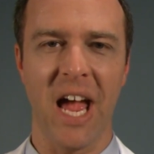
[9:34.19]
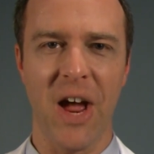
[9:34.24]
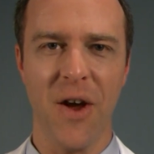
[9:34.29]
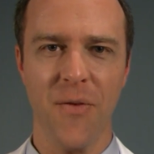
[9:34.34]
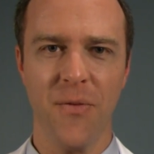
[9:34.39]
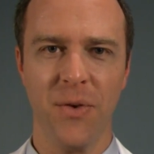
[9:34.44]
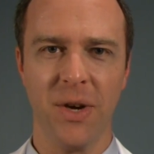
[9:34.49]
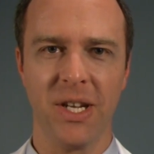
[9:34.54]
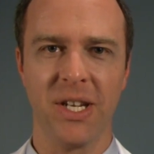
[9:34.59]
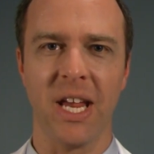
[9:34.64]

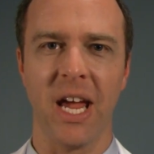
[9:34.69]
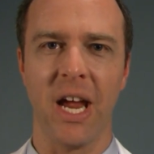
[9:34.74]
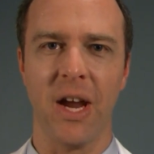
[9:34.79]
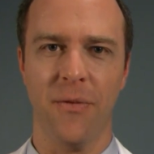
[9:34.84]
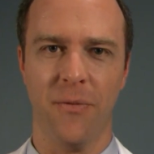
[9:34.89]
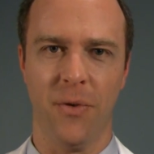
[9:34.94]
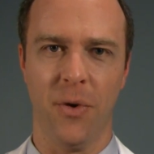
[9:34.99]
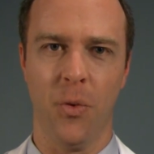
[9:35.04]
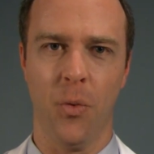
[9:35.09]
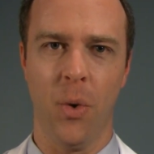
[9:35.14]
every day
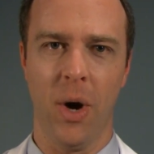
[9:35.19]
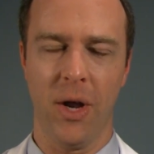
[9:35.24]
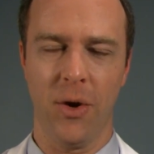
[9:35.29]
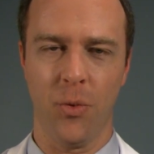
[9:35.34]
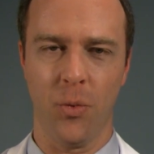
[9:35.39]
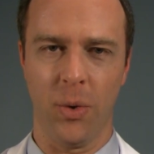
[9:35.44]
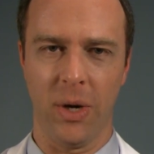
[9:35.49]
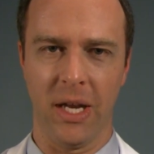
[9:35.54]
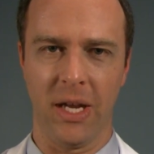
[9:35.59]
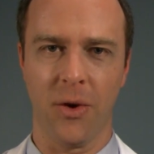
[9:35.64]
for
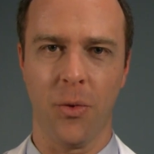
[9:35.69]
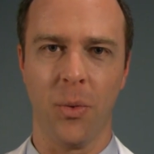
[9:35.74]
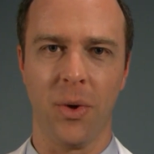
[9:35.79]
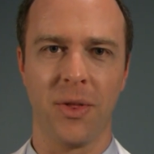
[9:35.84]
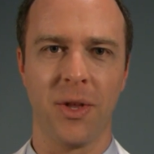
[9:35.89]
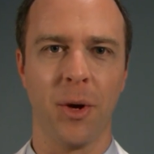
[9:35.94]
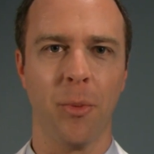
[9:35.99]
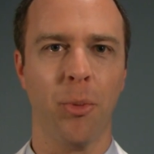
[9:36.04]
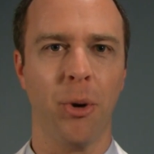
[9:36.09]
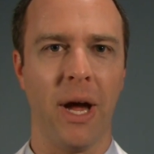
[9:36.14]
1 week
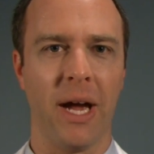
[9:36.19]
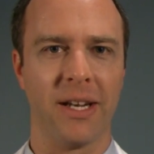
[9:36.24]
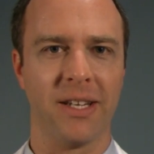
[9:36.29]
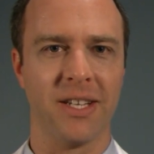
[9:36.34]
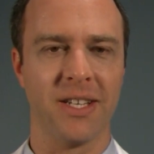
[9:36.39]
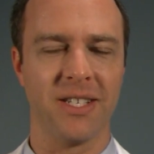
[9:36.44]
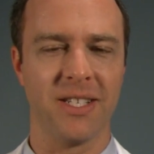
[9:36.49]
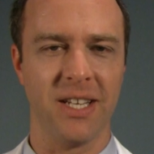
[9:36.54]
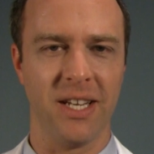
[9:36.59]
with your practice